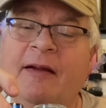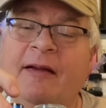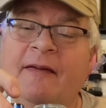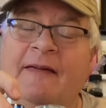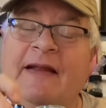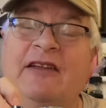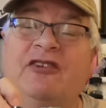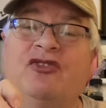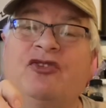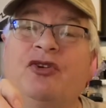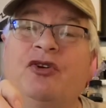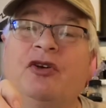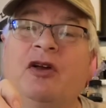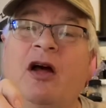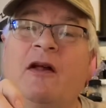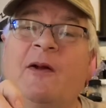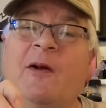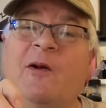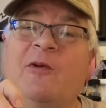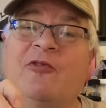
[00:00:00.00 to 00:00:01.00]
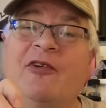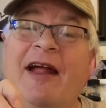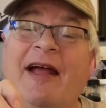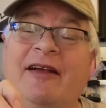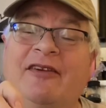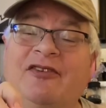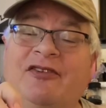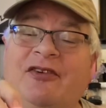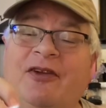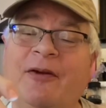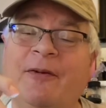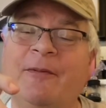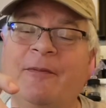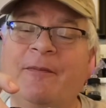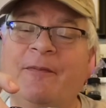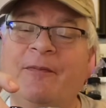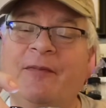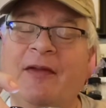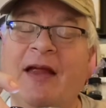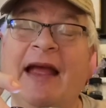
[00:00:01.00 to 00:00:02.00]
Let's turn on our Rex
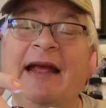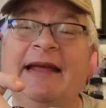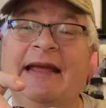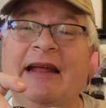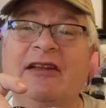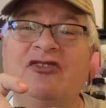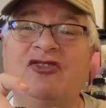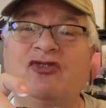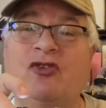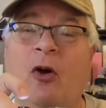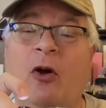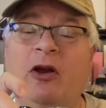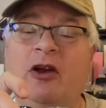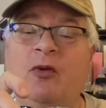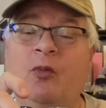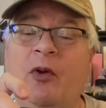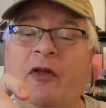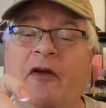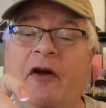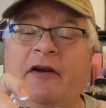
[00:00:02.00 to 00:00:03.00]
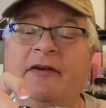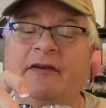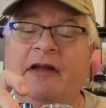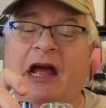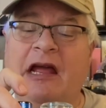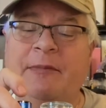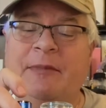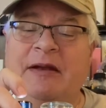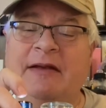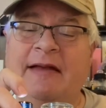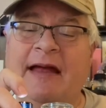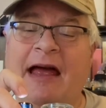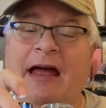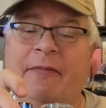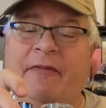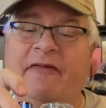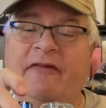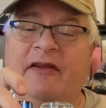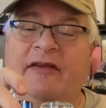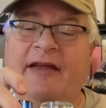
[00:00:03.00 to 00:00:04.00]
and get started with our Diamond
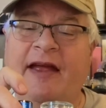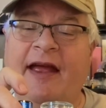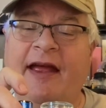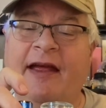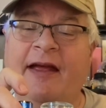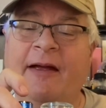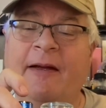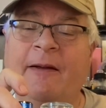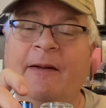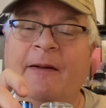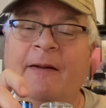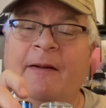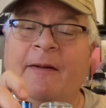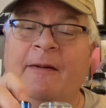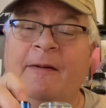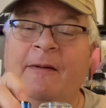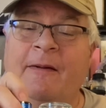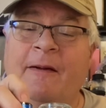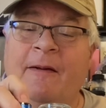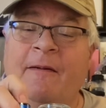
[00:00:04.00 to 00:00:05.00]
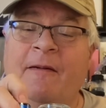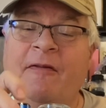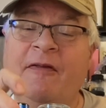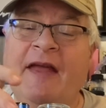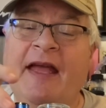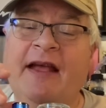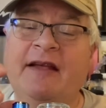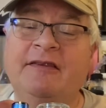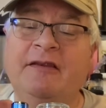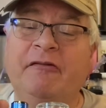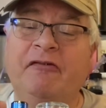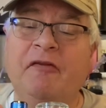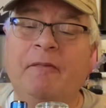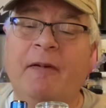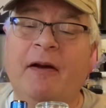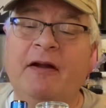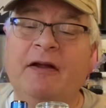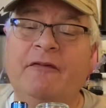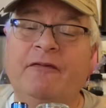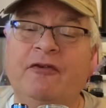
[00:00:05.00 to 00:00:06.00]
Dab of the Day. Thanks,
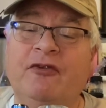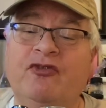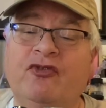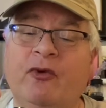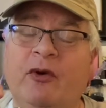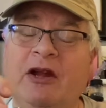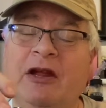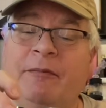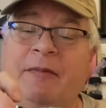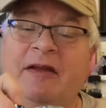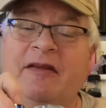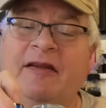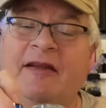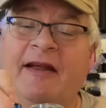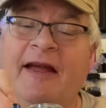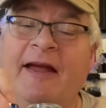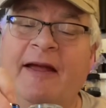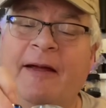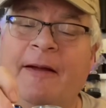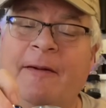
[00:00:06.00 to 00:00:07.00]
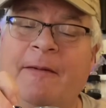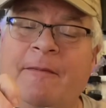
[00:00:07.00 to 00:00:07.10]
everybody, for joining me today.